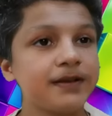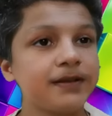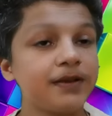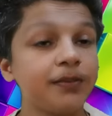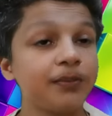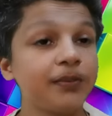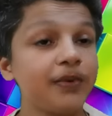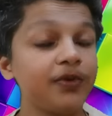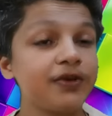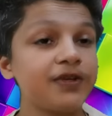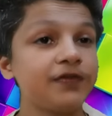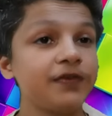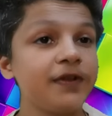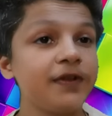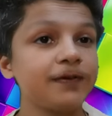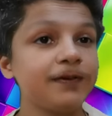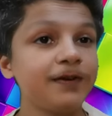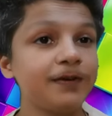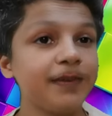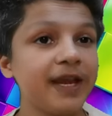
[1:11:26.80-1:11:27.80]
A
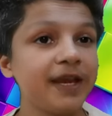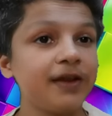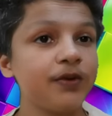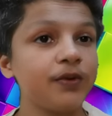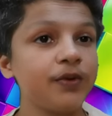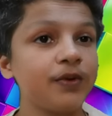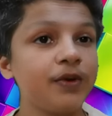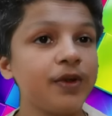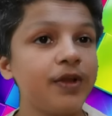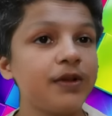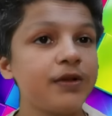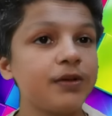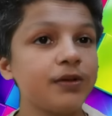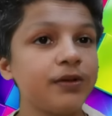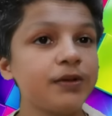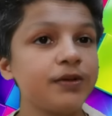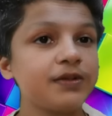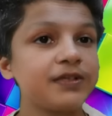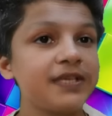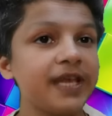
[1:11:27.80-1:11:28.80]
beautiful woman who
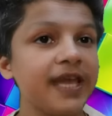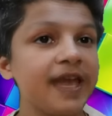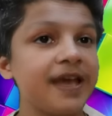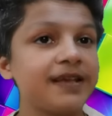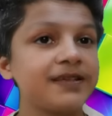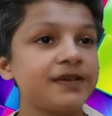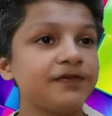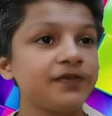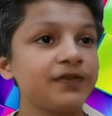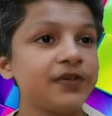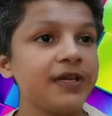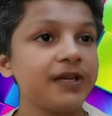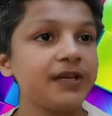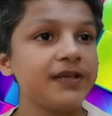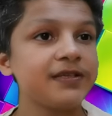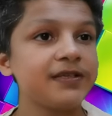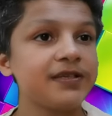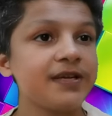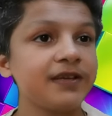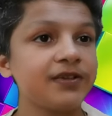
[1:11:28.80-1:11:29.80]
looks as if she
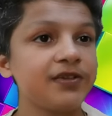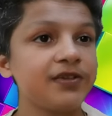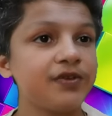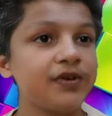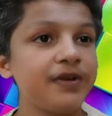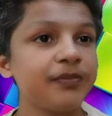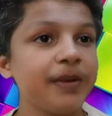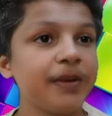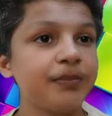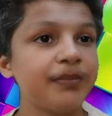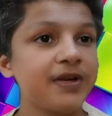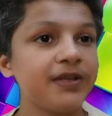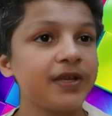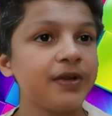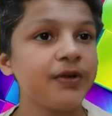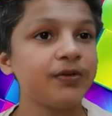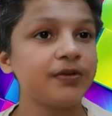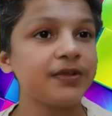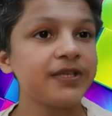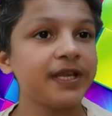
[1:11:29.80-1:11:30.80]
is trying to remember the
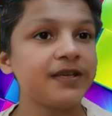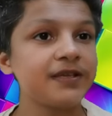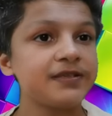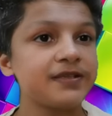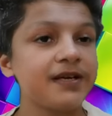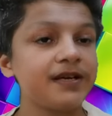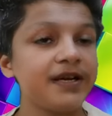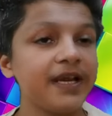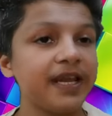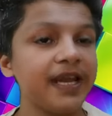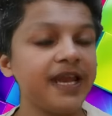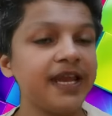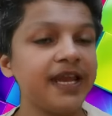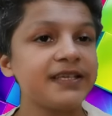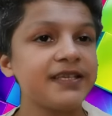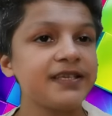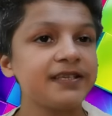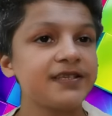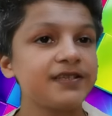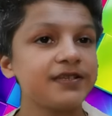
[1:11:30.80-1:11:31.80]
good things her
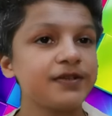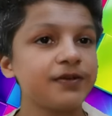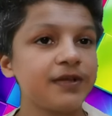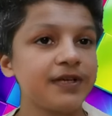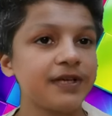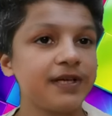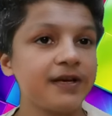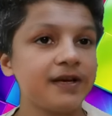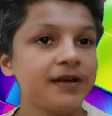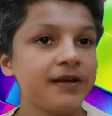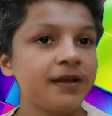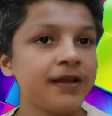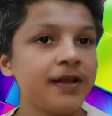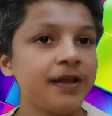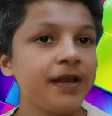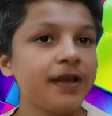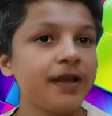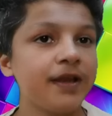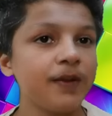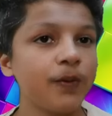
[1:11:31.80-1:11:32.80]
agent told her
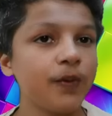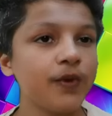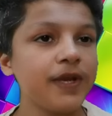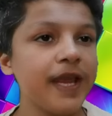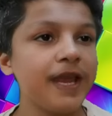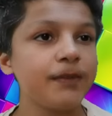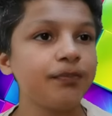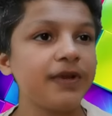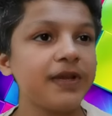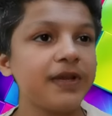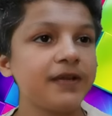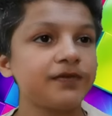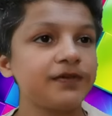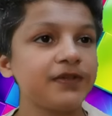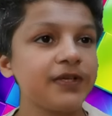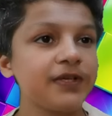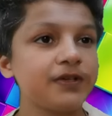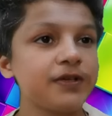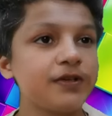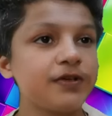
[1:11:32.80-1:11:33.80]
would happen if
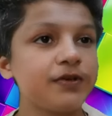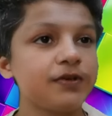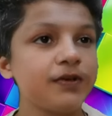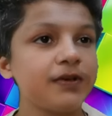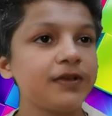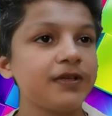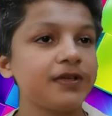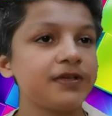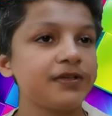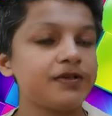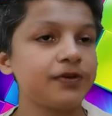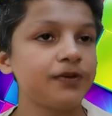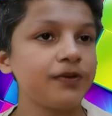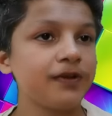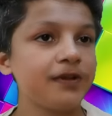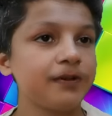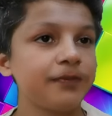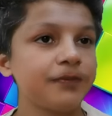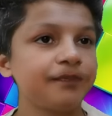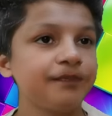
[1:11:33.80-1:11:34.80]
she took this
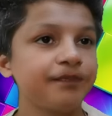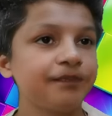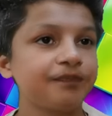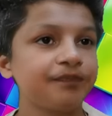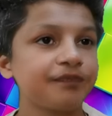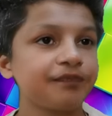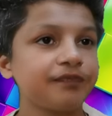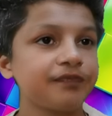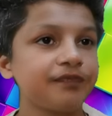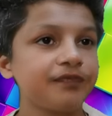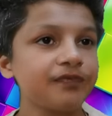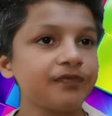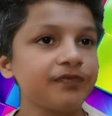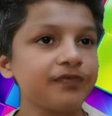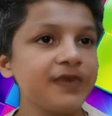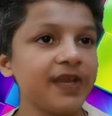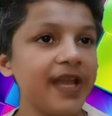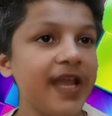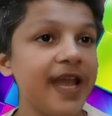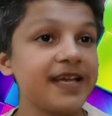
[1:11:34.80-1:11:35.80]
role.
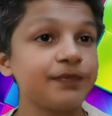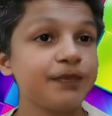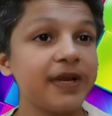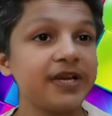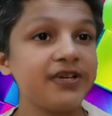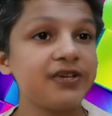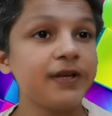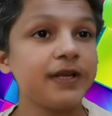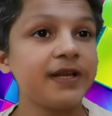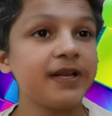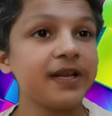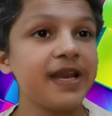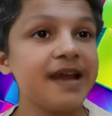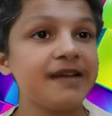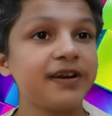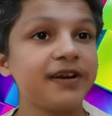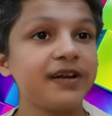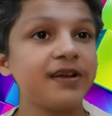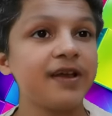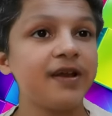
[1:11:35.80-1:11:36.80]
Especially
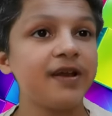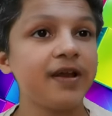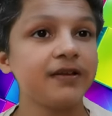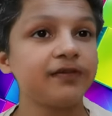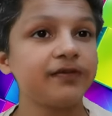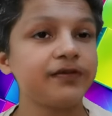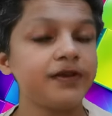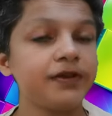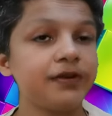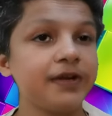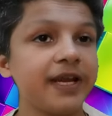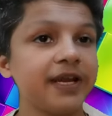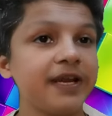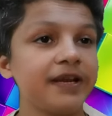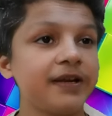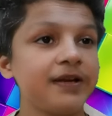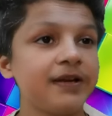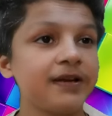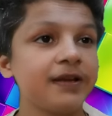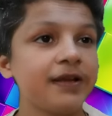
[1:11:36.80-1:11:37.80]
clever long flowing
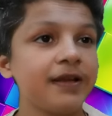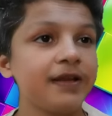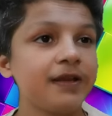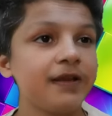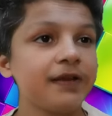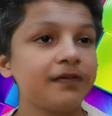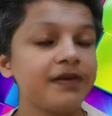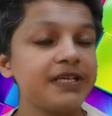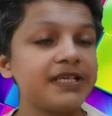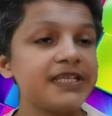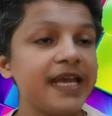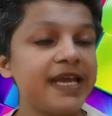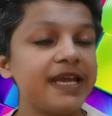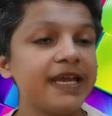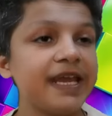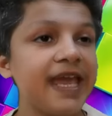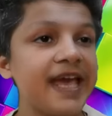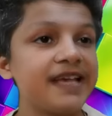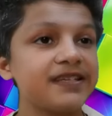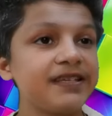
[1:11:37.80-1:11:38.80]
hair, which
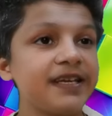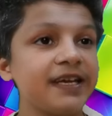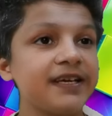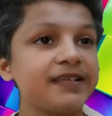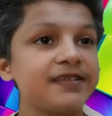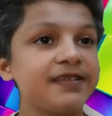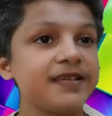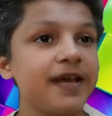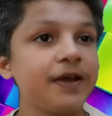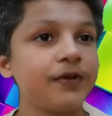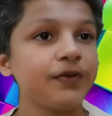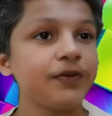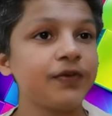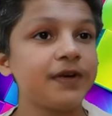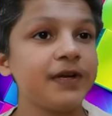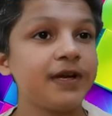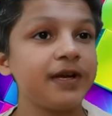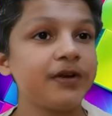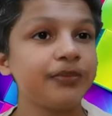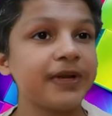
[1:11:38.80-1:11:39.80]
cascades down
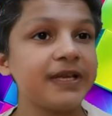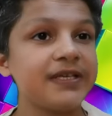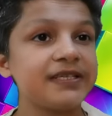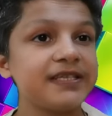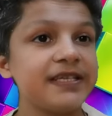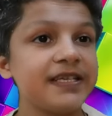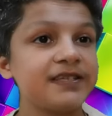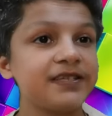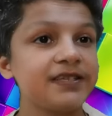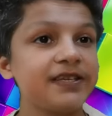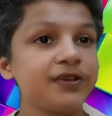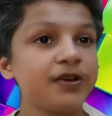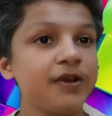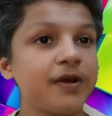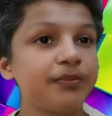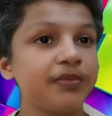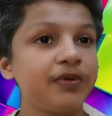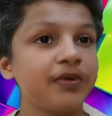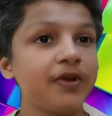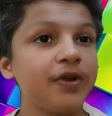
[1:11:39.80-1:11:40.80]
over her breast instead
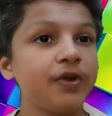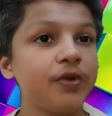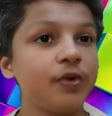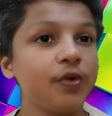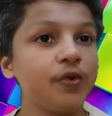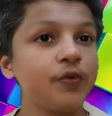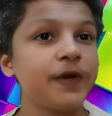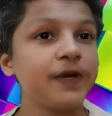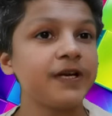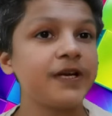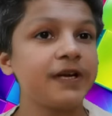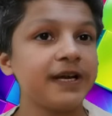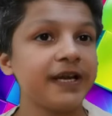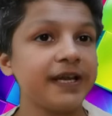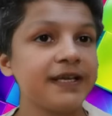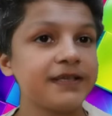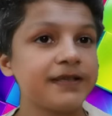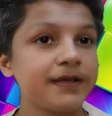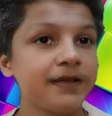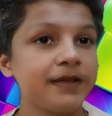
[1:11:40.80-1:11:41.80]
of over her
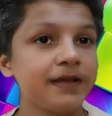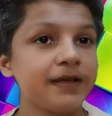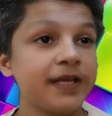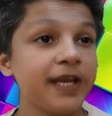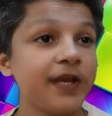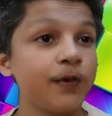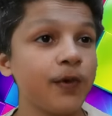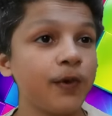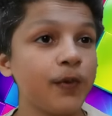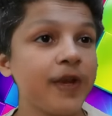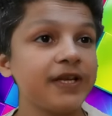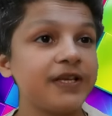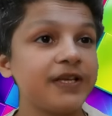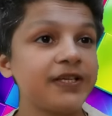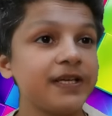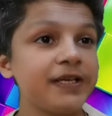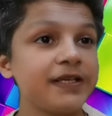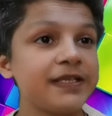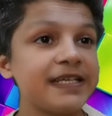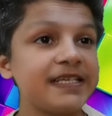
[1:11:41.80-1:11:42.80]
head, even when
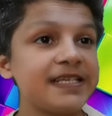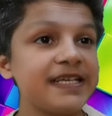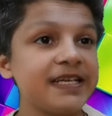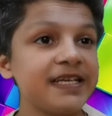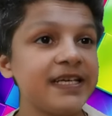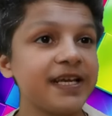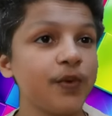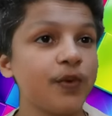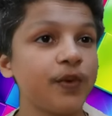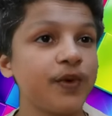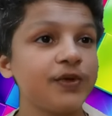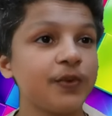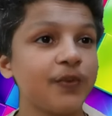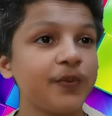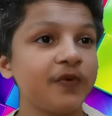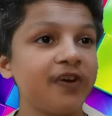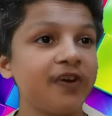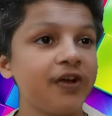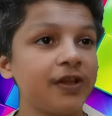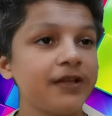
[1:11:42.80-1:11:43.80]
she is descending a
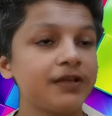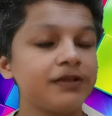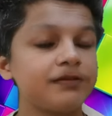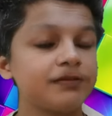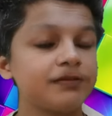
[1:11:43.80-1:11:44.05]
waterfall.